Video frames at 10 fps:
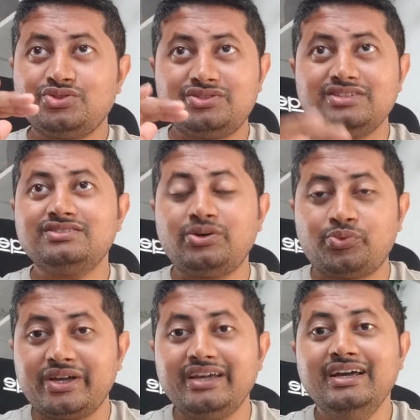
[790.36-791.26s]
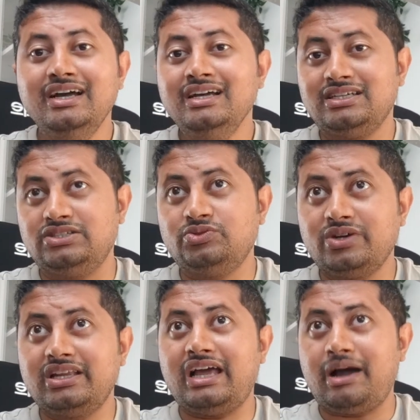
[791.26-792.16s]
so this is the way you
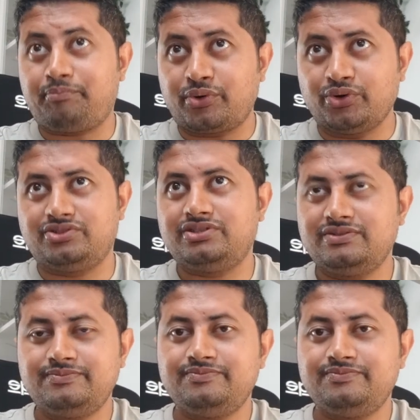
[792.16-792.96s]
will approach